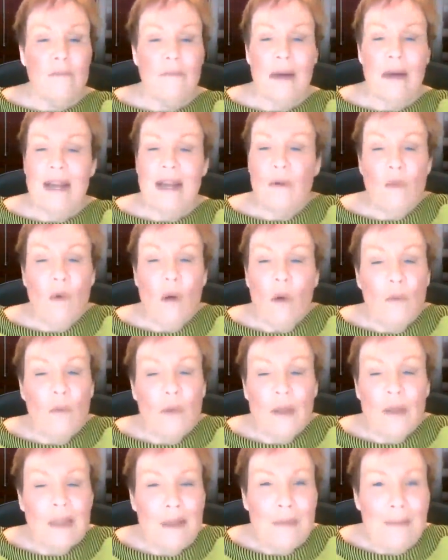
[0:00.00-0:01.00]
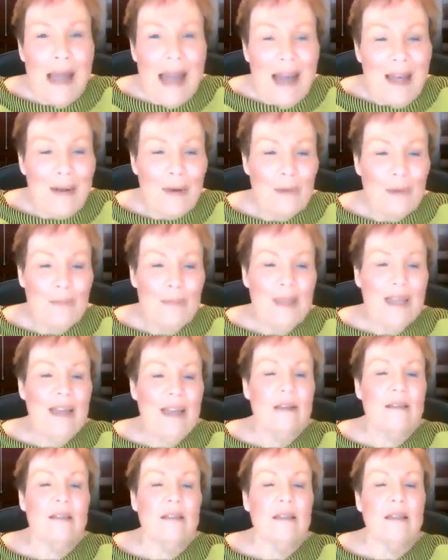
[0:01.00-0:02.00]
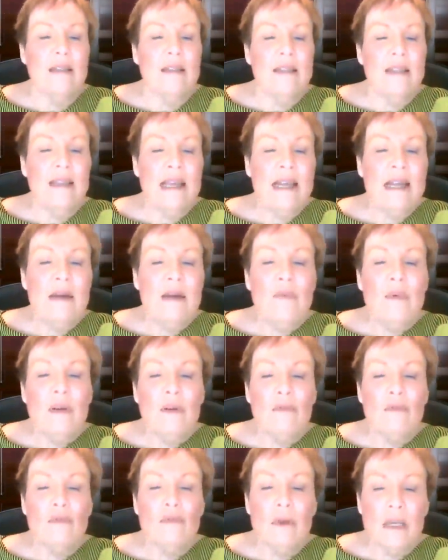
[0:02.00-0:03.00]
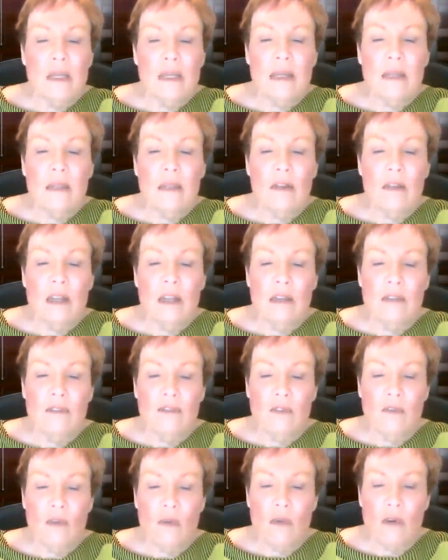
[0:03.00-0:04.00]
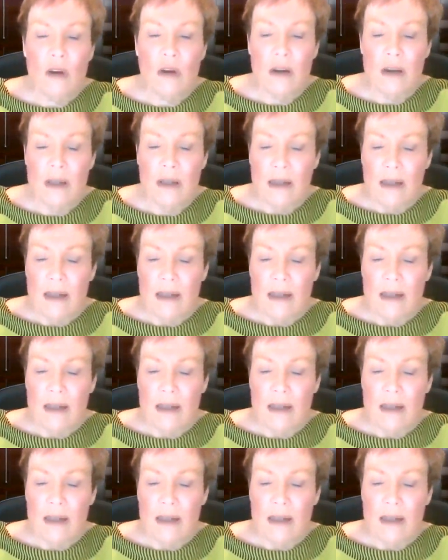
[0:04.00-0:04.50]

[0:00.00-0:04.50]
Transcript: but it won't really matter because the thing we're really looking for